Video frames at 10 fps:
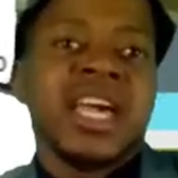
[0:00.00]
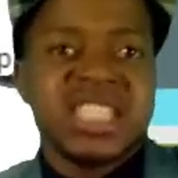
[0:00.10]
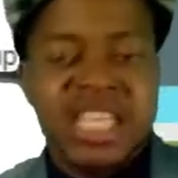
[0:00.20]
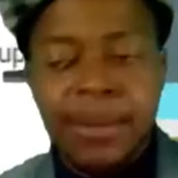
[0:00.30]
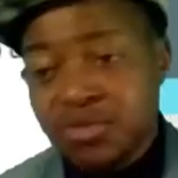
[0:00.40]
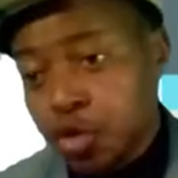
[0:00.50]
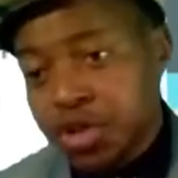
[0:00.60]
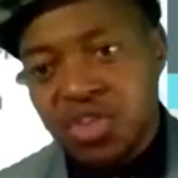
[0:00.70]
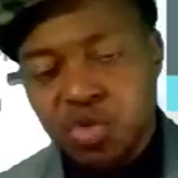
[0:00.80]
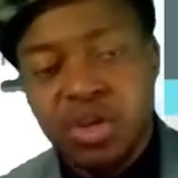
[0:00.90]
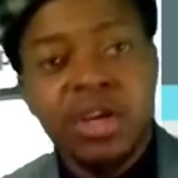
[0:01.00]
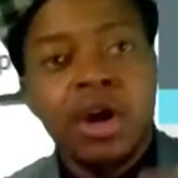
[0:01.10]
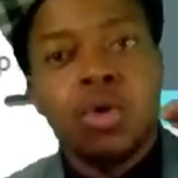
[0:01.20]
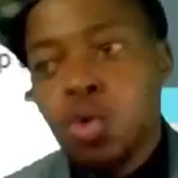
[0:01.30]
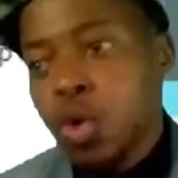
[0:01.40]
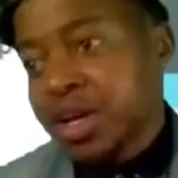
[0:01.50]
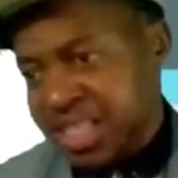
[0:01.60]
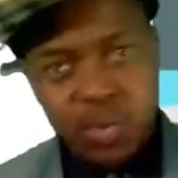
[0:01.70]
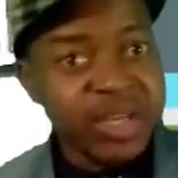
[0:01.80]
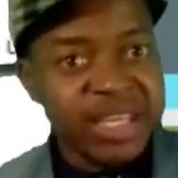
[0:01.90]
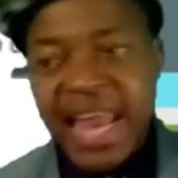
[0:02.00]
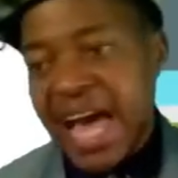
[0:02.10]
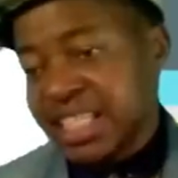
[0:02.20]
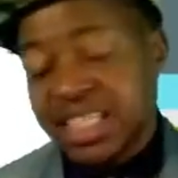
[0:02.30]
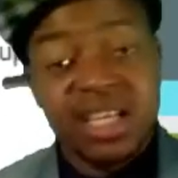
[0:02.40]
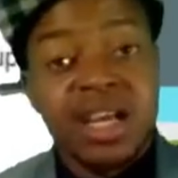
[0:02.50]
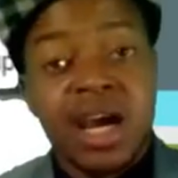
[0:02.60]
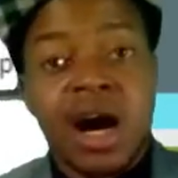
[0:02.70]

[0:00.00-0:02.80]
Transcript: Except for the 3 who are still at large.